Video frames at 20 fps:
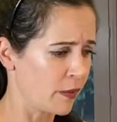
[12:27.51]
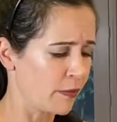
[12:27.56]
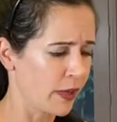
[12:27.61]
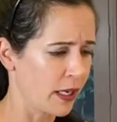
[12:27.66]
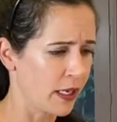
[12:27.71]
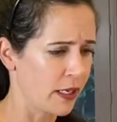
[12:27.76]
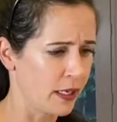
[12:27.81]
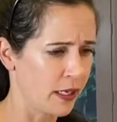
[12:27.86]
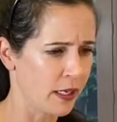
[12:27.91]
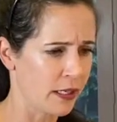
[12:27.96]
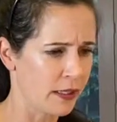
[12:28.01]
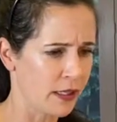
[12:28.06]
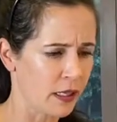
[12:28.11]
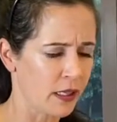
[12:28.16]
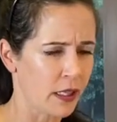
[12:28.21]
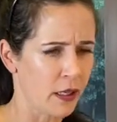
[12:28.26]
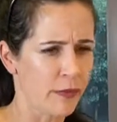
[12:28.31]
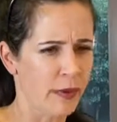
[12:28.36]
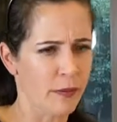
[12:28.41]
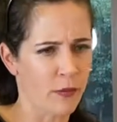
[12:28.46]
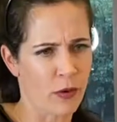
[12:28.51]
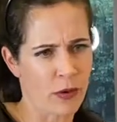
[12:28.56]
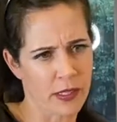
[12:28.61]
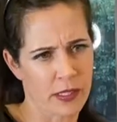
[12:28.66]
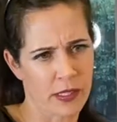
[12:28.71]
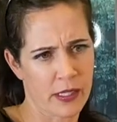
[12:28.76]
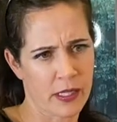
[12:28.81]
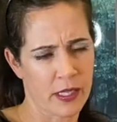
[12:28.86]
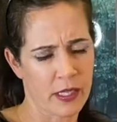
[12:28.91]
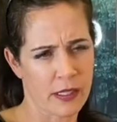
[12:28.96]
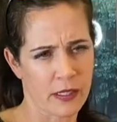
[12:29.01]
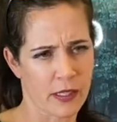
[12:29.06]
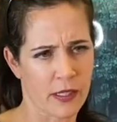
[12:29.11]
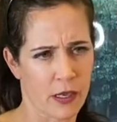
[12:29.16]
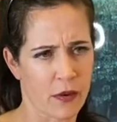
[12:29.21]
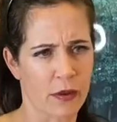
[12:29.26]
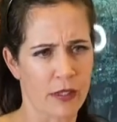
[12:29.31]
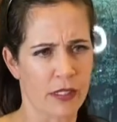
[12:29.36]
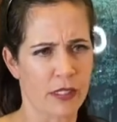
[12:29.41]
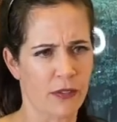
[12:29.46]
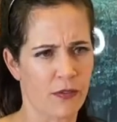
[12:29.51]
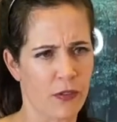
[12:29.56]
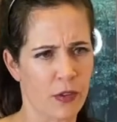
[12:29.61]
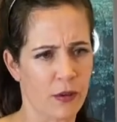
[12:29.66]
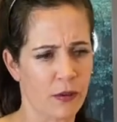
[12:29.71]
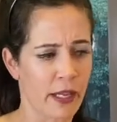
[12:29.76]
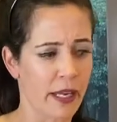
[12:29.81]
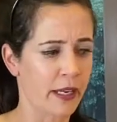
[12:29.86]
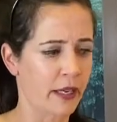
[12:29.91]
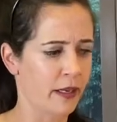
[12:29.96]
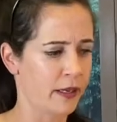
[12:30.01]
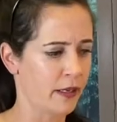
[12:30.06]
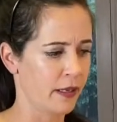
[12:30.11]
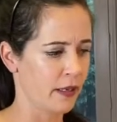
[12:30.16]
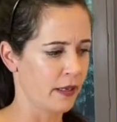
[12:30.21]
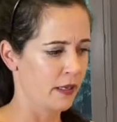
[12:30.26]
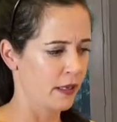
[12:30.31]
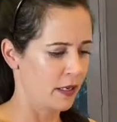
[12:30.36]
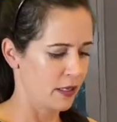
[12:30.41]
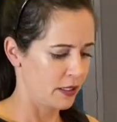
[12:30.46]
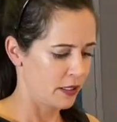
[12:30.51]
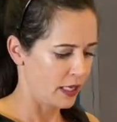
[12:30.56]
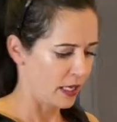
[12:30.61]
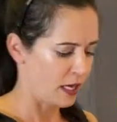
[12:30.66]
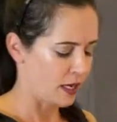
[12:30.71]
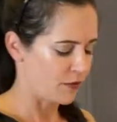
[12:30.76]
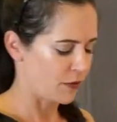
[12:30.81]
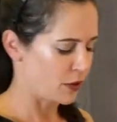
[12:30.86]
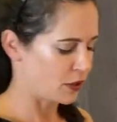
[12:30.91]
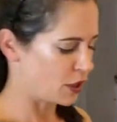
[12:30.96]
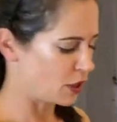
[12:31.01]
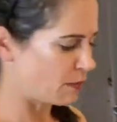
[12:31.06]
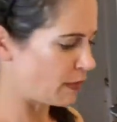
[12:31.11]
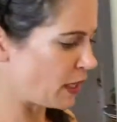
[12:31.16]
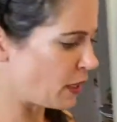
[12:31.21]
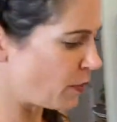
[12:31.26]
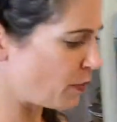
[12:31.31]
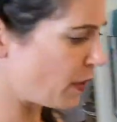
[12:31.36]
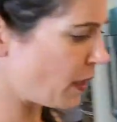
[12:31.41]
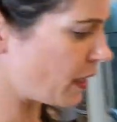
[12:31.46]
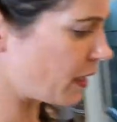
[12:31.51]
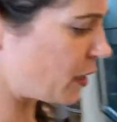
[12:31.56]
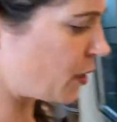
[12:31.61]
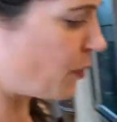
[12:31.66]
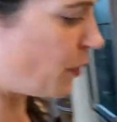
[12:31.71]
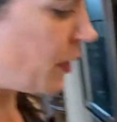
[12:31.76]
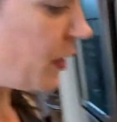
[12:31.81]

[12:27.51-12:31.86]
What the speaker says: but it is a little bit more acidic, so it's if you like to have your tomato products more